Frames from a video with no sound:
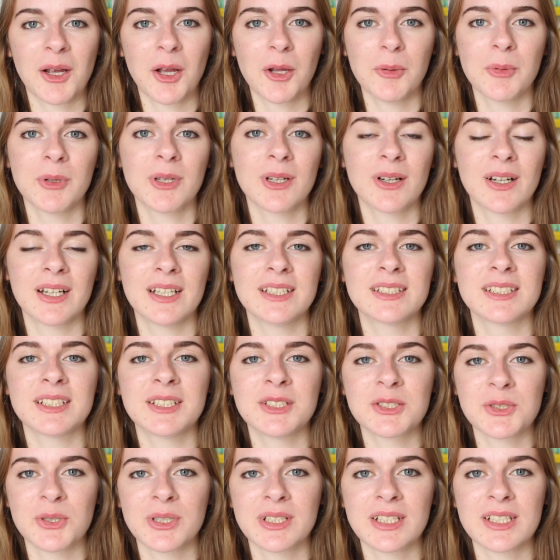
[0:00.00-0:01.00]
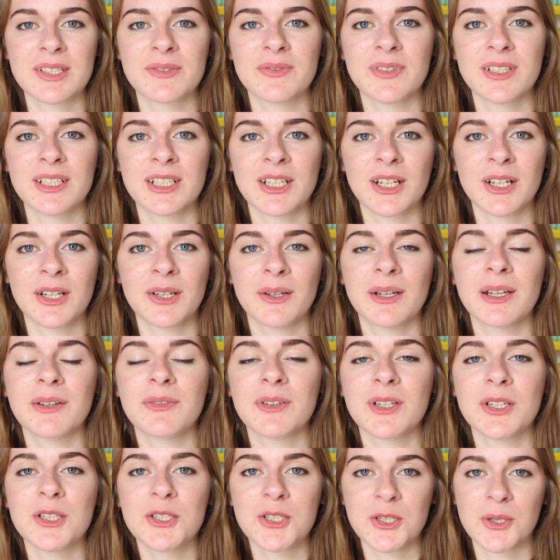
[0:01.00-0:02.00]
I hope you guys enjoyed this video.
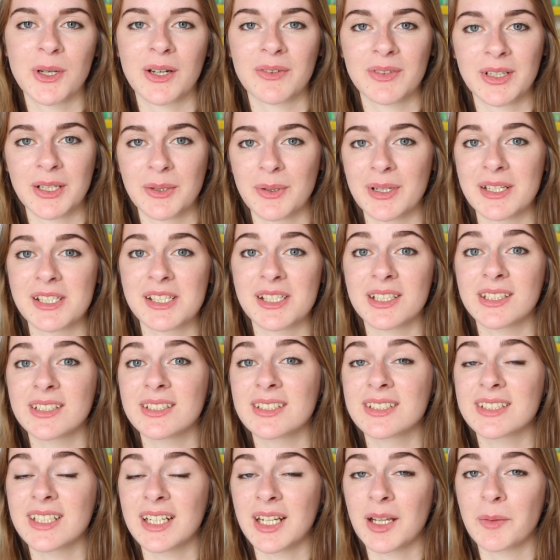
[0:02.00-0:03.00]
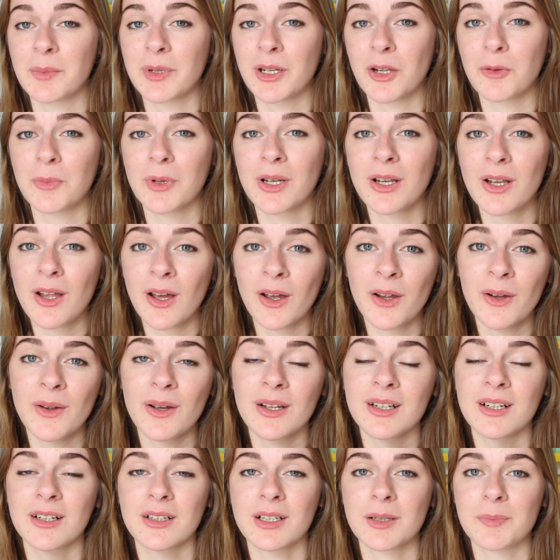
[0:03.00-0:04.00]
If you do have any questions, then let me know below
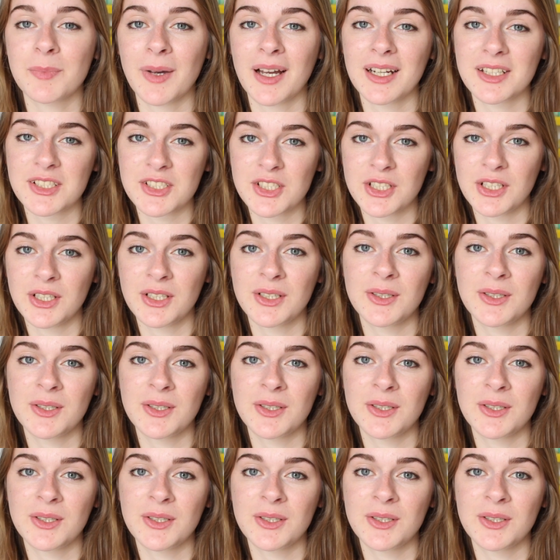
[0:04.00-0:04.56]
and I'll get back to